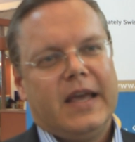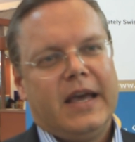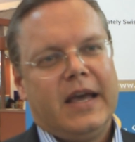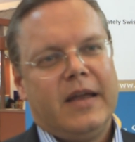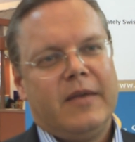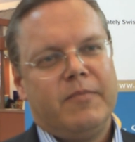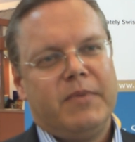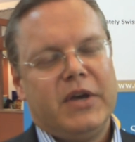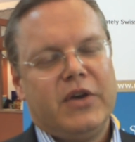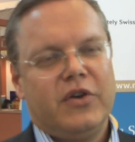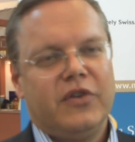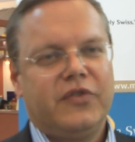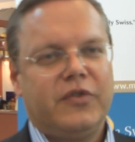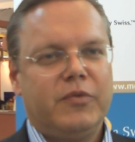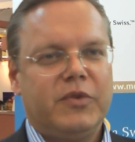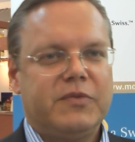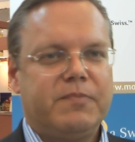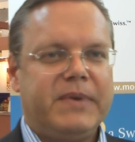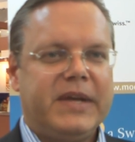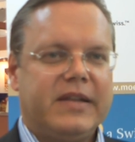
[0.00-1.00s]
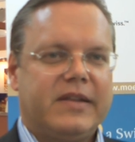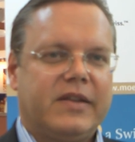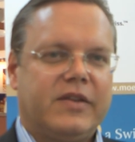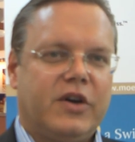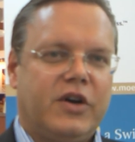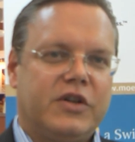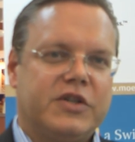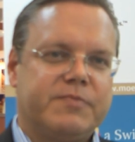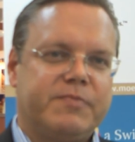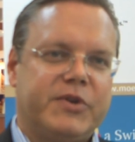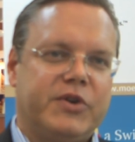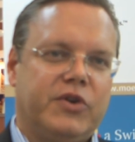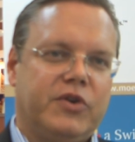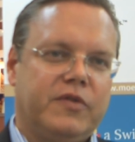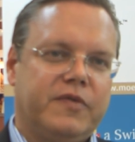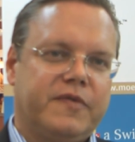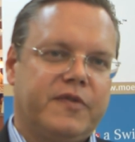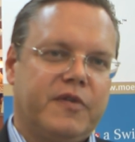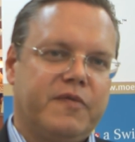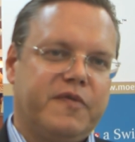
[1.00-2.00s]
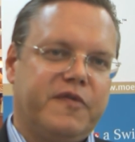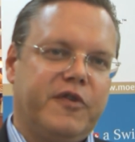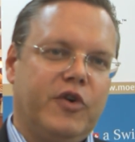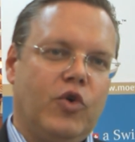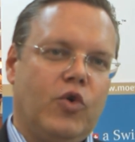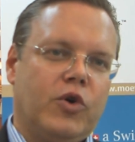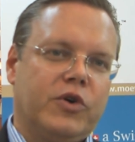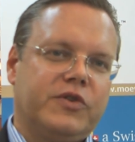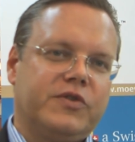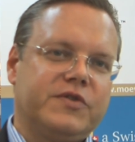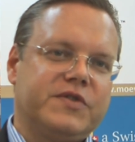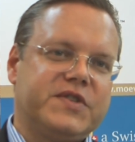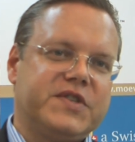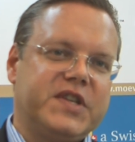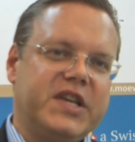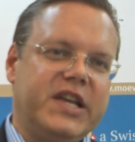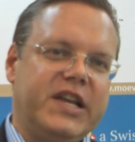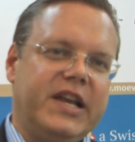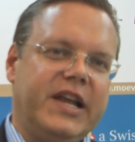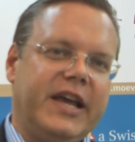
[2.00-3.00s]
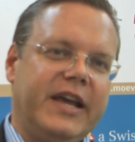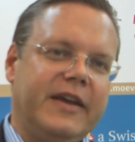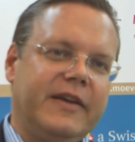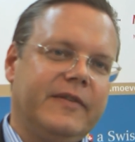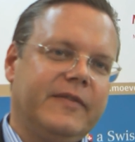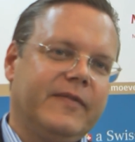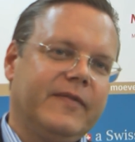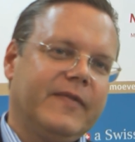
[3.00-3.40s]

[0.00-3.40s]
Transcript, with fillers: And because it was built as a hospital, from floor to ceiling,